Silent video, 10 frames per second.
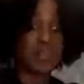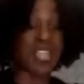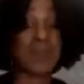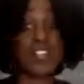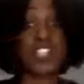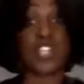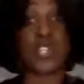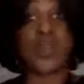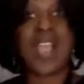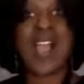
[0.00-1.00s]
do, I'm going to show
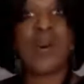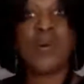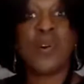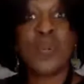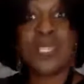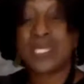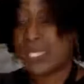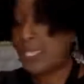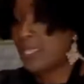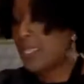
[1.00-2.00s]
you how
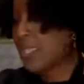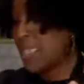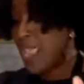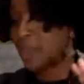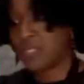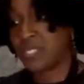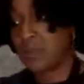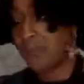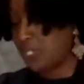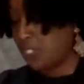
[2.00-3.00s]
quickly, how
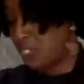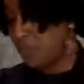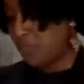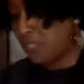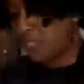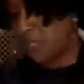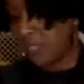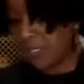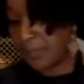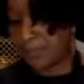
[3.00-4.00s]
simply to do this
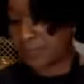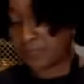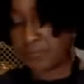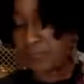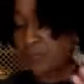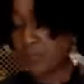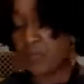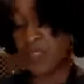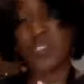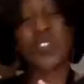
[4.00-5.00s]
sauce.
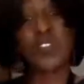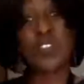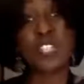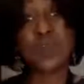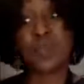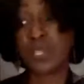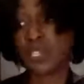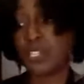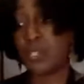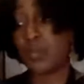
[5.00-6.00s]
So the first thing we're
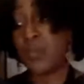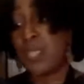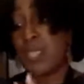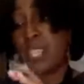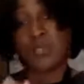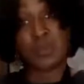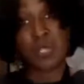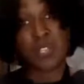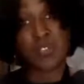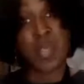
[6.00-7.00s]
going to do is we're
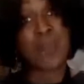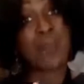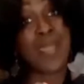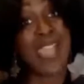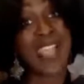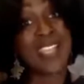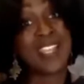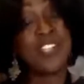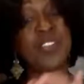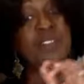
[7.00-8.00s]
going to drop a
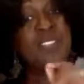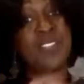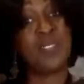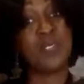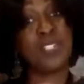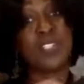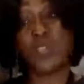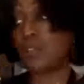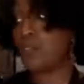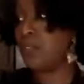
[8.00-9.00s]
package of the silken
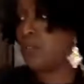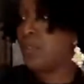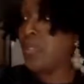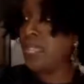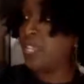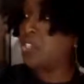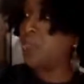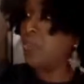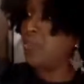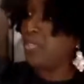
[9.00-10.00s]
tofu
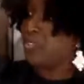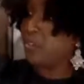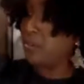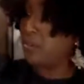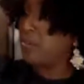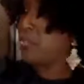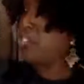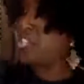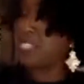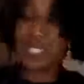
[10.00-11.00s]
into our blender,
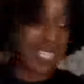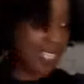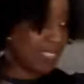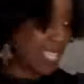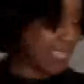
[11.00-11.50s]
just like